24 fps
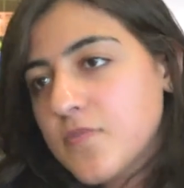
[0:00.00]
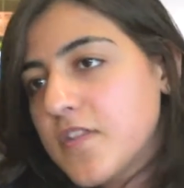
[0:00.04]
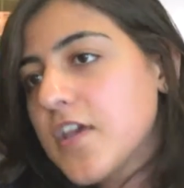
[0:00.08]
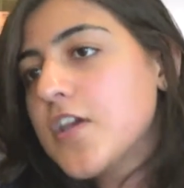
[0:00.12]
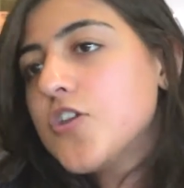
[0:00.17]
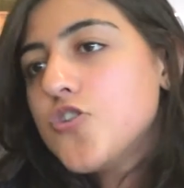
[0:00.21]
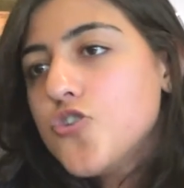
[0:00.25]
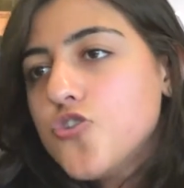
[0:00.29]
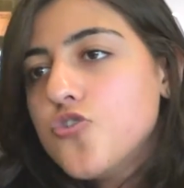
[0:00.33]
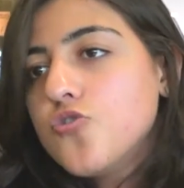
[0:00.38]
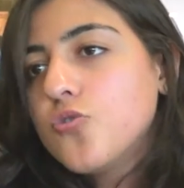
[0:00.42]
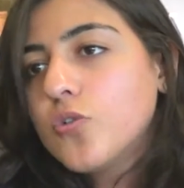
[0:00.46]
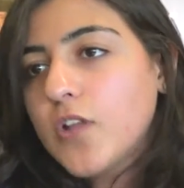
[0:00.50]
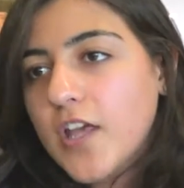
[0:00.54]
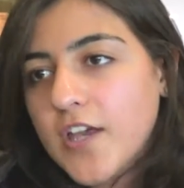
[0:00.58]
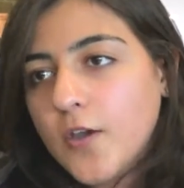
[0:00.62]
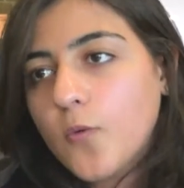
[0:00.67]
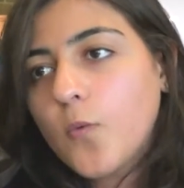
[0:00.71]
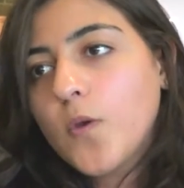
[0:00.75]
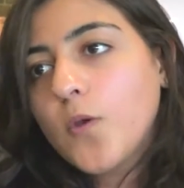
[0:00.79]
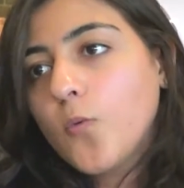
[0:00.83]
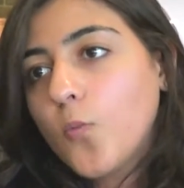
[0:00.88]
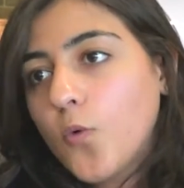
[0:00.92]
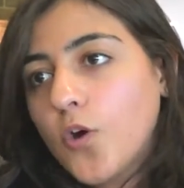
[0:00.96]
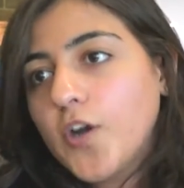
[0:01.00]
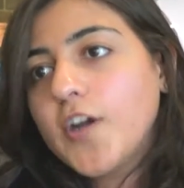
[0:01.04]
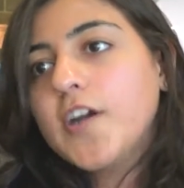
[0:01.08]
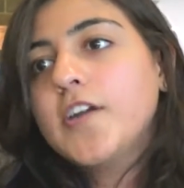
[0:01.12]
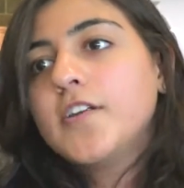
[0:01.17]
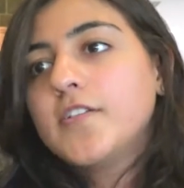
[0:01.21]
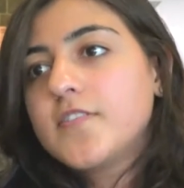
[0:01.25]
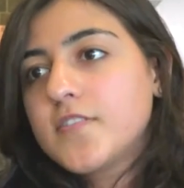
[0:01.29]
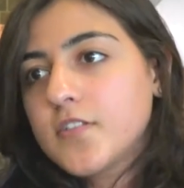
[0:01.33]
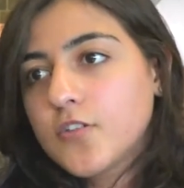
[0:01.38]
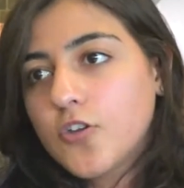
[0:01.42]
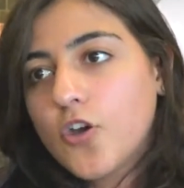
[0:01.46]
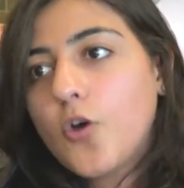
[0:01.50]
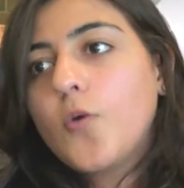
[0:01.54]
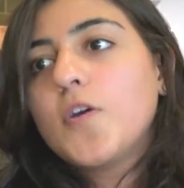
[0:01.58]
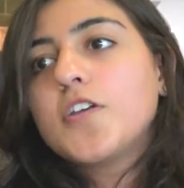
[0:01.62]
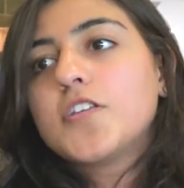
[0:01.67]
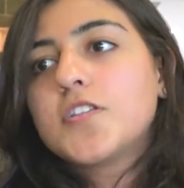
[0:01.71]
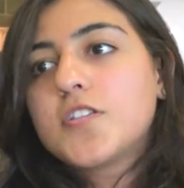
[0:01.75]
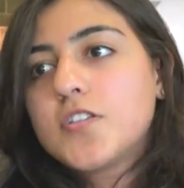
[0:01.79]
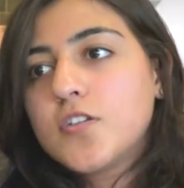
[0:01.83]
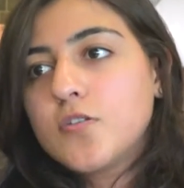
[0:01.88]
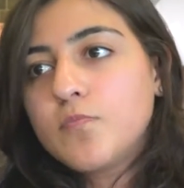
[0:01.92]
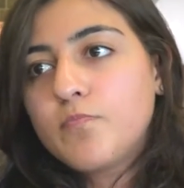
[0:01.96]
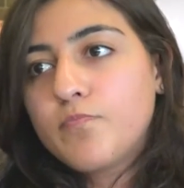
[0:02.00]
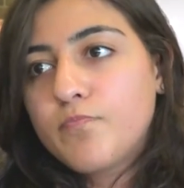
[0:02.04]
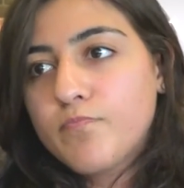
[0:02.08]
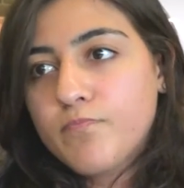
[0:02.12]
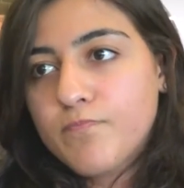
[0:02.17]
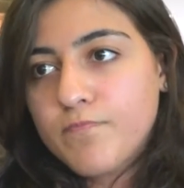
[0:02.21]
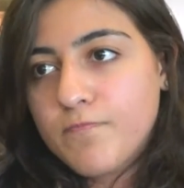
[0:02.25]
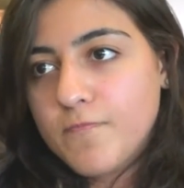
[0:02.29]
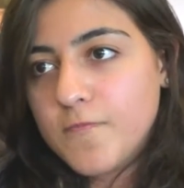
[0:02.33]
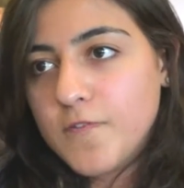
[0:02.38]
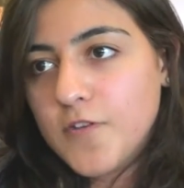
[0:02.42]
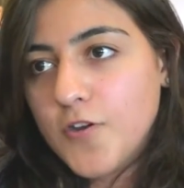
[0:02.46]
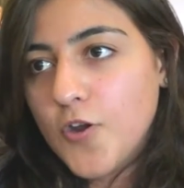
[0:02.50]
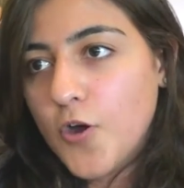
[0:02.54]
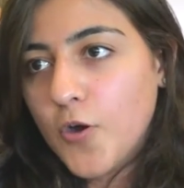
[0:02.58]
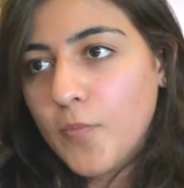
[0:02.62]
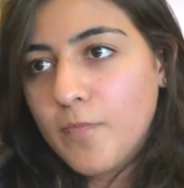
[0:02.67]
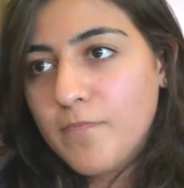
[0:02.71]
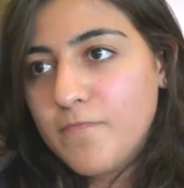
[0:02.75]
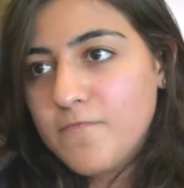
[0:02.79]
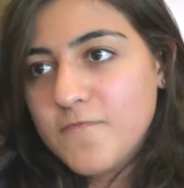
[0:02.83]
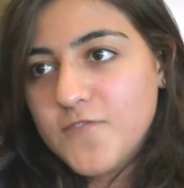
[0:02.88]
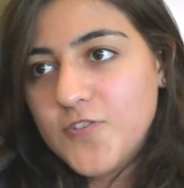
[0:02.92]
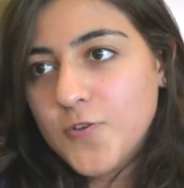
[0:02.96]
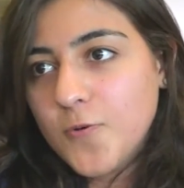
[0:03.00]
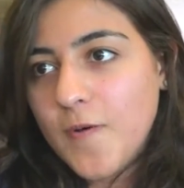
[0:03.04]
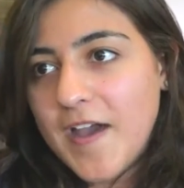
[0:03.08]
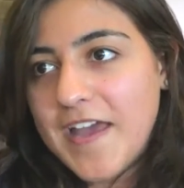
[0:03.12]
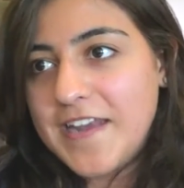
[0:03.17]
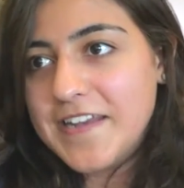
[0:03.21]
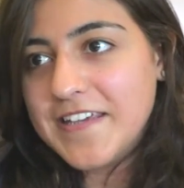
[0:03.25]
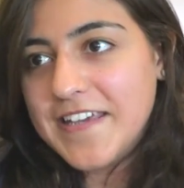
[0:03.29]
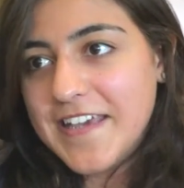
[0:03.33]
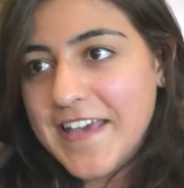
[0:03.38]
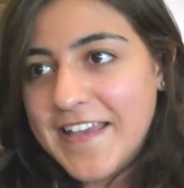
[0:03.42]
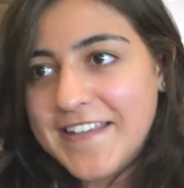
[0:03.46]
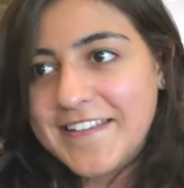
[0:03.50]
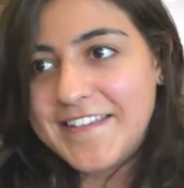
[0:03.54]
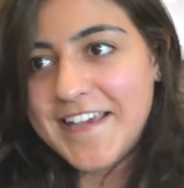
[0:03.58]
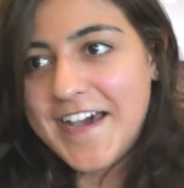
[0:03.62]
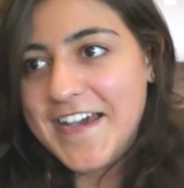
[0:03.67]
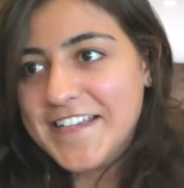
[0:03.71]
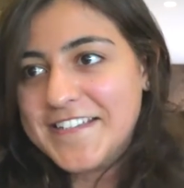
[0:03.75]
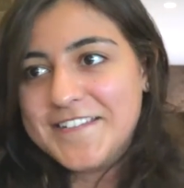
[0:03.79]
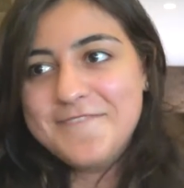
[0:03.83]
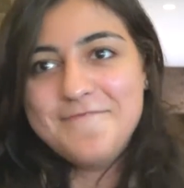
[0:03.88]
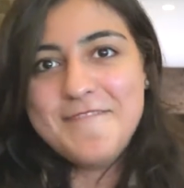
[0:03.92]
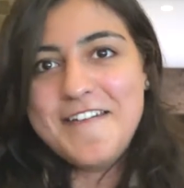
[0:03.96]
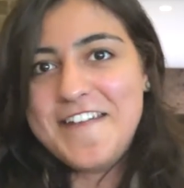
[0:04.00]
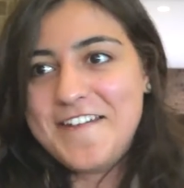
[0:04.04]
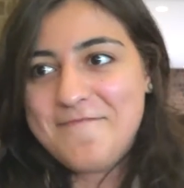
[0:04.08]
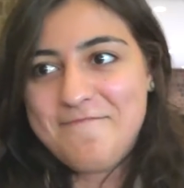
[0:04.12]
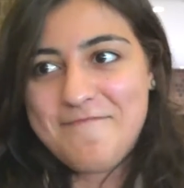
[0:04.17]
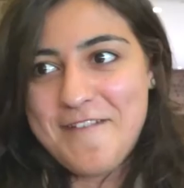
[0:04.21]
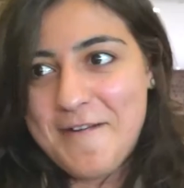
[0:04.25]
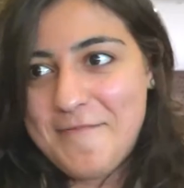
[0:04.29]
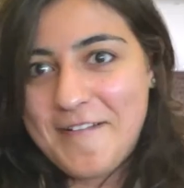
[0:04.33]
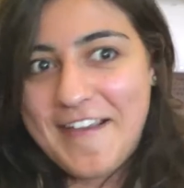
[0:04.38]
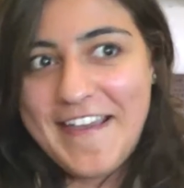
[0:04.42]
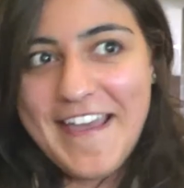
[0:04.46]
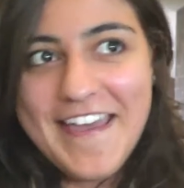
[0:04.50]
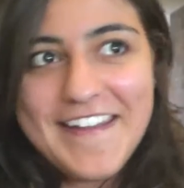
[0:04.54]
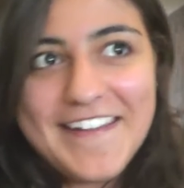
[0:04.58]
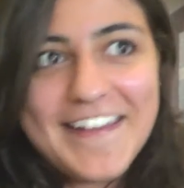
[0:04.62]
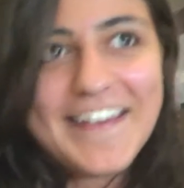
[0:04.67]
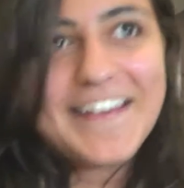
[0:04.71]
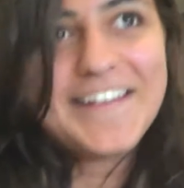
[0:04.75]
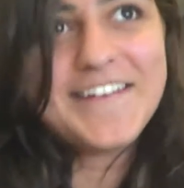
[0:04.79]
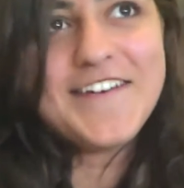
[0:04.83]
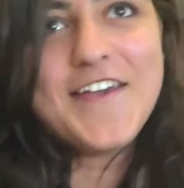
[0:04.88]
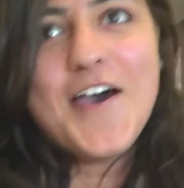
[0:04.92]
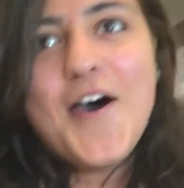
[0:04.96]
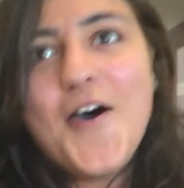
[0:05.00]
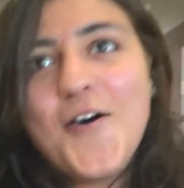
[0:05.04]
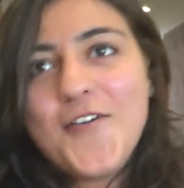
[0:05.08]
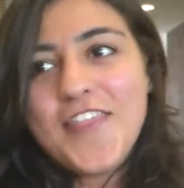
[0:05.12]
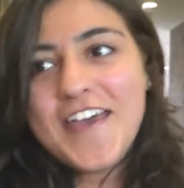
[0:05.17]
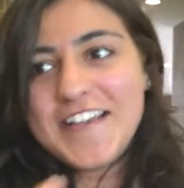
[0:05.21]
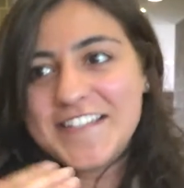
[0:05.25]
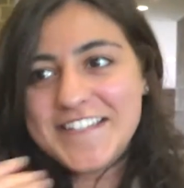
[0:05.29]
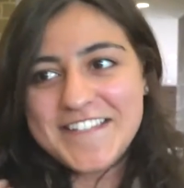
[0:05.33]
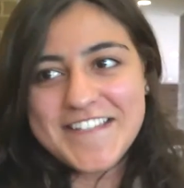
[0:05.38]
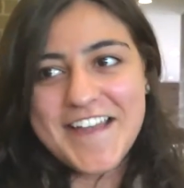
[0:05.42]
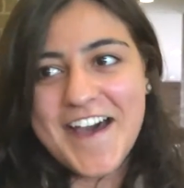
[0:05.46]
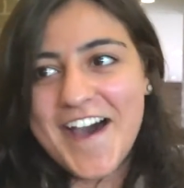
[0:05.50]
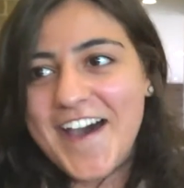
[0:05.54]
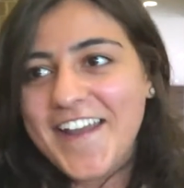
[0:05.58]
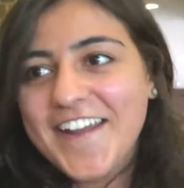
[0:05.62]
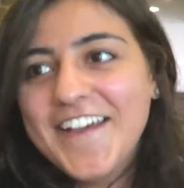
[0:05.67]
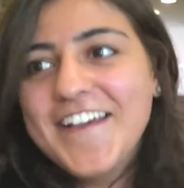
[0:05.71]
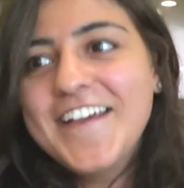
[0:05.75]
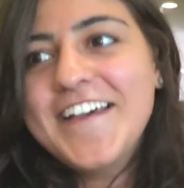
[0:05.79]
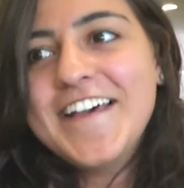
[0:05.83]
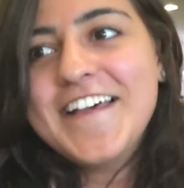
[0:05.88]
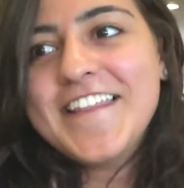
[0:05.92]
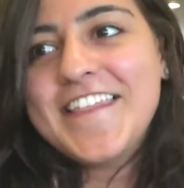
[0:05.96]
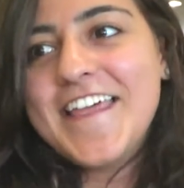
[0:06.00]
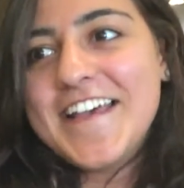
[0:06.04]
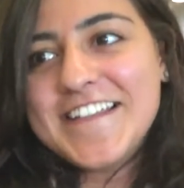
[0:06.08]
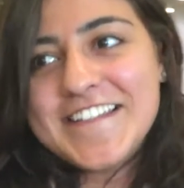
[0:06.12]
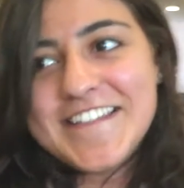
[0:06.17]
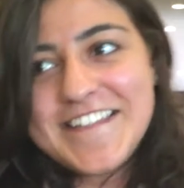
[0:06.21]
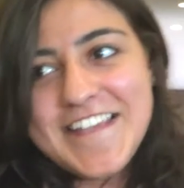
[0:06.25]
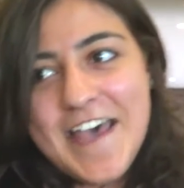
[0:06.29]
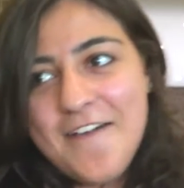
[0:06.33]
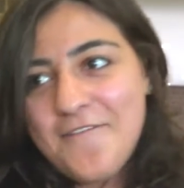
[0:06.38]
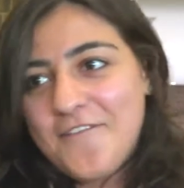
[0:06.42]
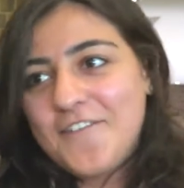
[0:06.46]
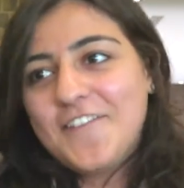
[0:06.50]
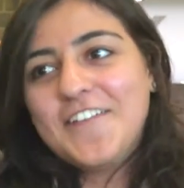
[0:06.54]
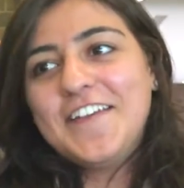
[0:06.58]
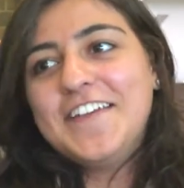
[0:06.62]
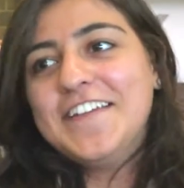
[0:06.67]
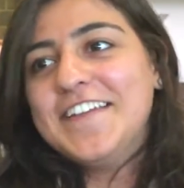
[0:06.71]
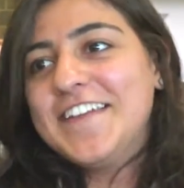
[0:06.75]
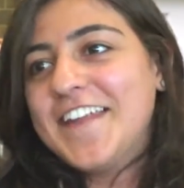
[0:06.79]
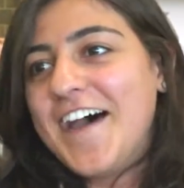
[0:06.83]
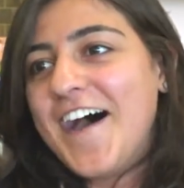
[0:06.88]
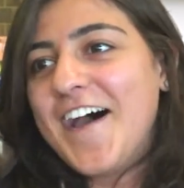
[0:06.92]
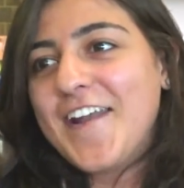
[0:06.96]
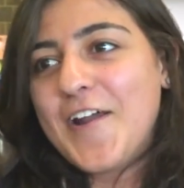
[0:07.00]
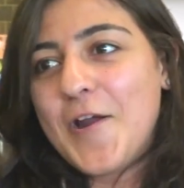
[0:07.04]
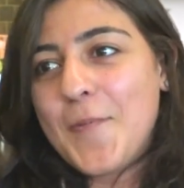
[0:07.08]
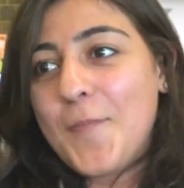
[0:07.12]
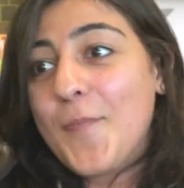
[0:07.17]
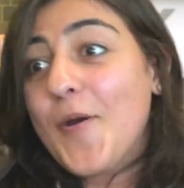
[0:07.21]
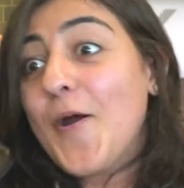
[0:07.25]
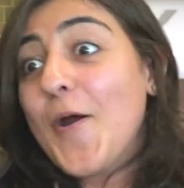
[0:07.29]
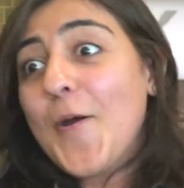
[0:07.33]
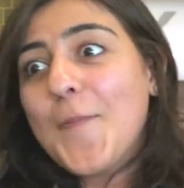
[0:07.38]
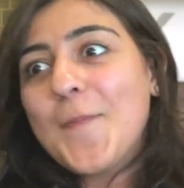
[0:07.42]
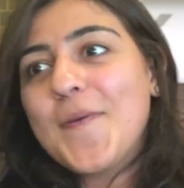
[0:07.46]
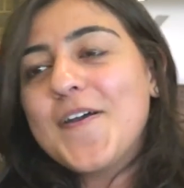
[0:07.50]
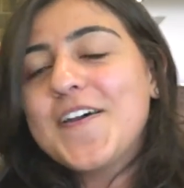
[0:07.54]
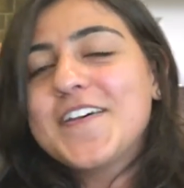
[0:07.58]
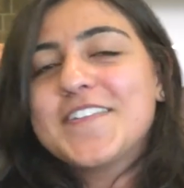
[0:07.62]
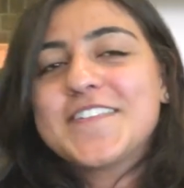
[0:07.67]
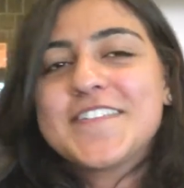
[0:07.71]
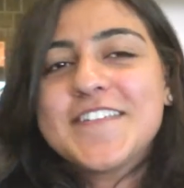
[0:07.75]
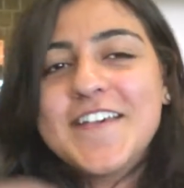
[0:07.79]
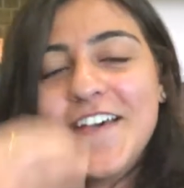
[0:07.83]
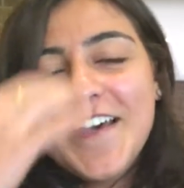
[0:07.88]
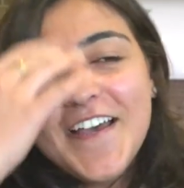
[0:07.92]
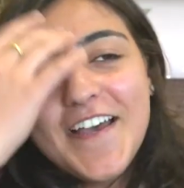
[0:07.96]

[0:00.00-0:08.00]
They knew like we weren't going to, you know, do any anti-Semitic propaganda. Like, no, that's definitely not our purpose.